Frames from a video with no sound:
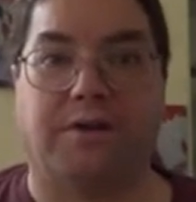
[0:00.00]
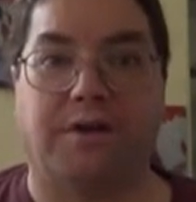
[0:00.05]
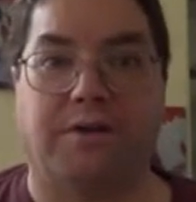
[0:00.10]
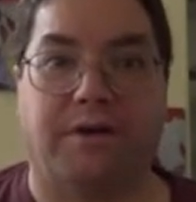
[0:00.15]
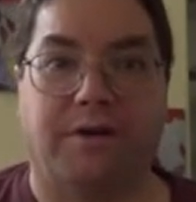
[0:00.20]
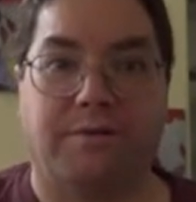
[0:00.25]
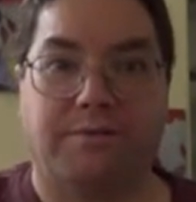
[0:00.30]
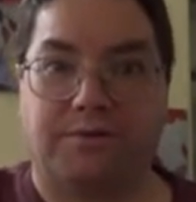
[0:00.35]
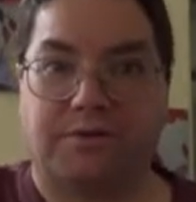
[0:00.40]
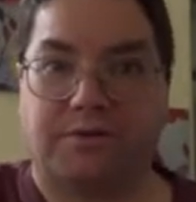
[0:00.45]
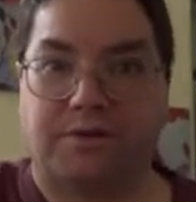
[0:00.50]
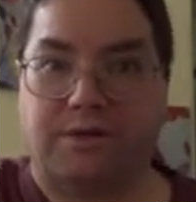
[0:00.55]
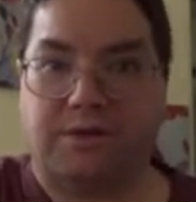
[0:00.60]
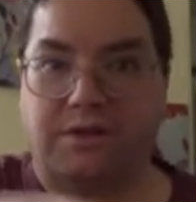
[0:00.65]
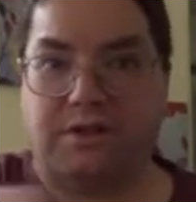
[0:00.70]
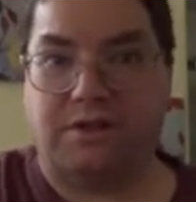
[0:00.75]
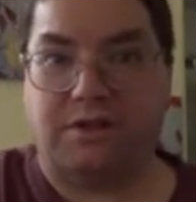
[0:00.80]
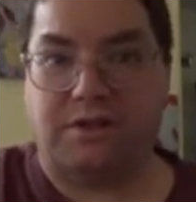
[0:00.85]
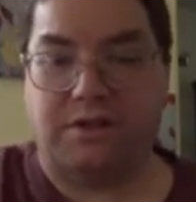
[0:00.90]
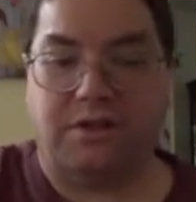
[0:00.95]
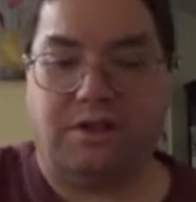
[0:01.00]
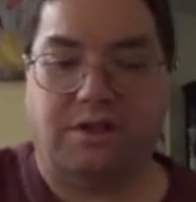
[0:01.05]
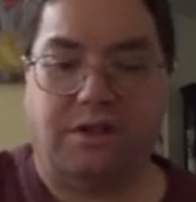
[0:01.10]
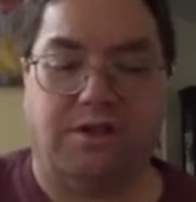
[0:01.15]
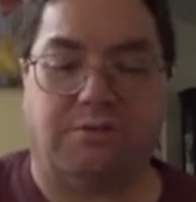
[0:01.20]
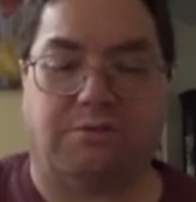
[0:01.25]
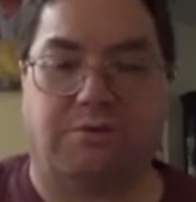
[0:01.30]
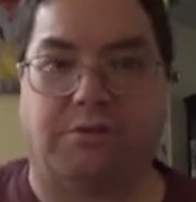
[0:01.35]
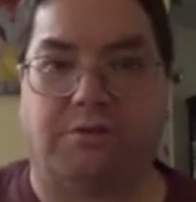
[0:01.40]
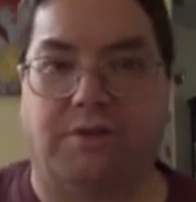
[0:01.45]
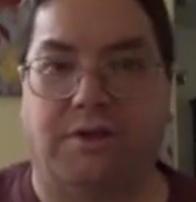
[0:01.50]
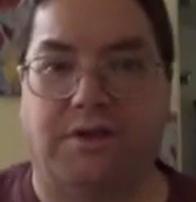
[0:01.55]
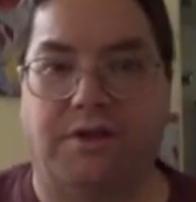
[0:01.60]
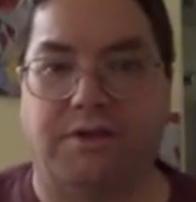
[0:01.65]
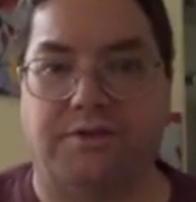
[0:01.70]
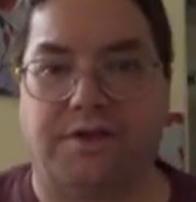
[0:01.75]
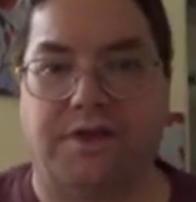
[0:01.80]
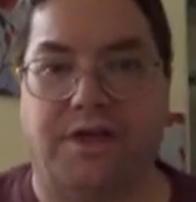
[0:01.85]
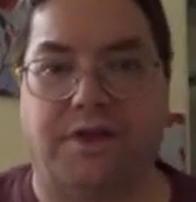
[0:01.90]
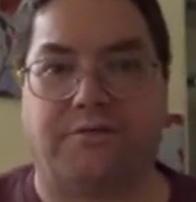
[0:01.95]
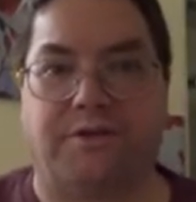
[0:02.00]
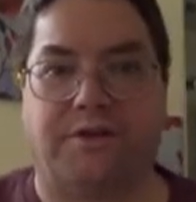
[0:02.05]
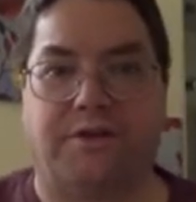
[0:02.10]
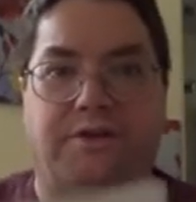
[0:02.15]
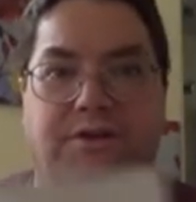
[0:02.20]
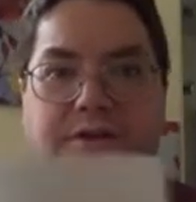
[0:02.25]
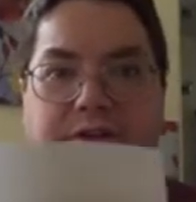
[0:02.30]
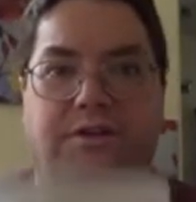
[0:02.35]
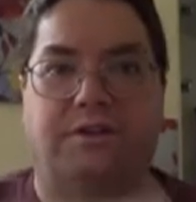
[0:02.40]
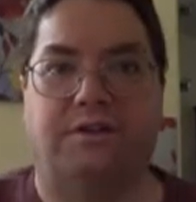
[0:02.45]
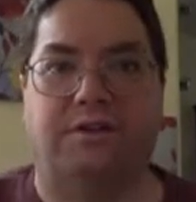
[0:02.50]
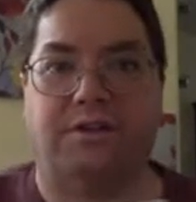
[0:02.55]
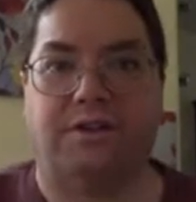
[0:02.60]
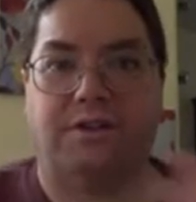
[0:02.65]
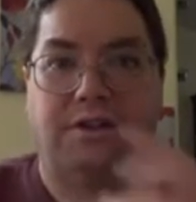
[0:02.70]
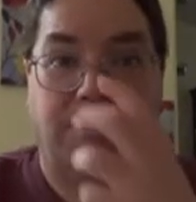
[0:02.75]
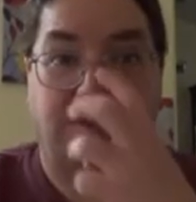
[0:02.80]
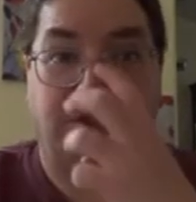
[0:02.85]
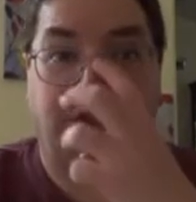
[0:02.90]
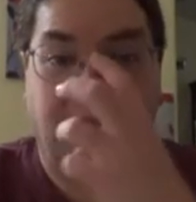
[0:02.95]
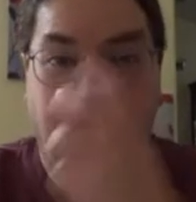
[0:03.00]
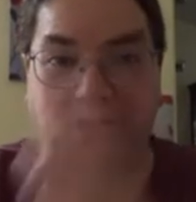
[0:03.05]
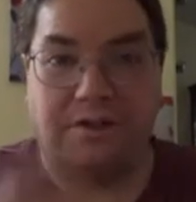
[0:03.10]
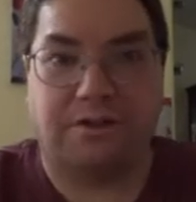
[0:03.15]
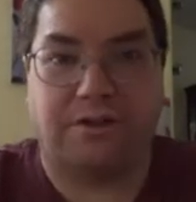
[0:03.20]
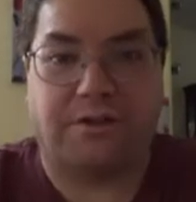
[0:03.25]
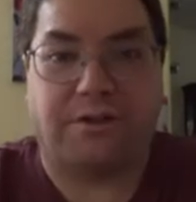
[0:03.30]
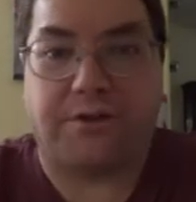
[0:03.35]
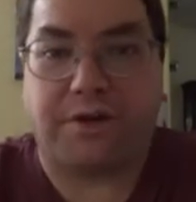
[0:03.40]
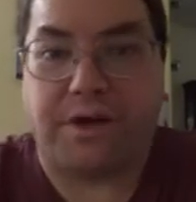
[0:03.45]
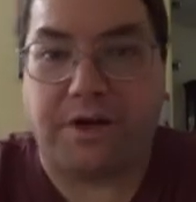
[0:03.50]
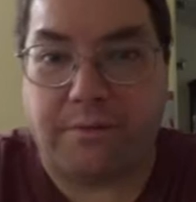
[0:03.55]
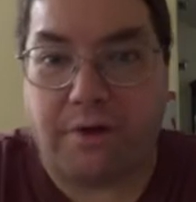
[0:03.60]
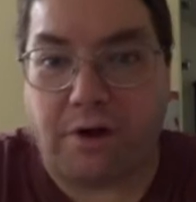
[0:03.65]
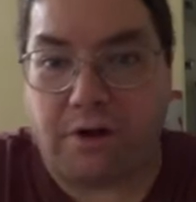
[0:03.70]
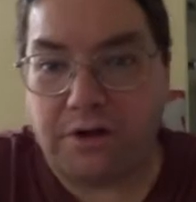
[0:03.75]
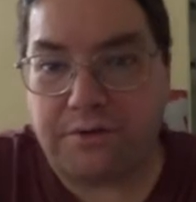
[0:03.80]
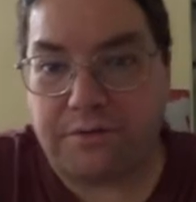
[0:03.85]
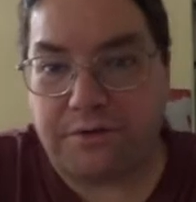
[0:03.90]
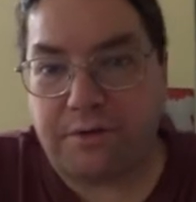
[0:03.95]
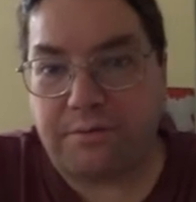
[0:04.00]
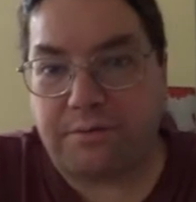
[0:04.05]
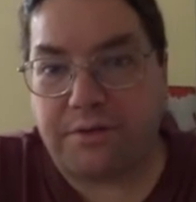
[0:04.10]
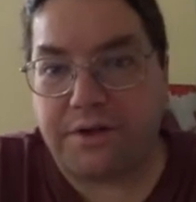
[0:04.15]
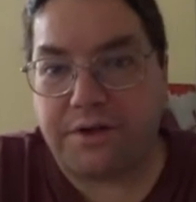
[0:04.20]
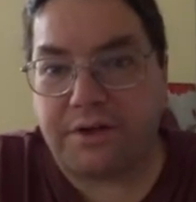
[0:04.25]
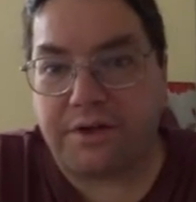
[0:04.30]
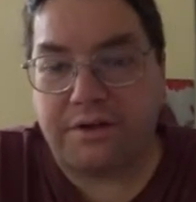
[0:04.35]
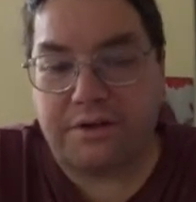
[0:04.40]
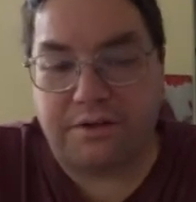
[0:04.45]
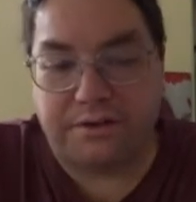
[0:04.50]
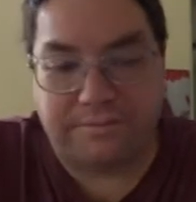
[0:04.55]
You might be able to work with and use that for your 3D models for your printer.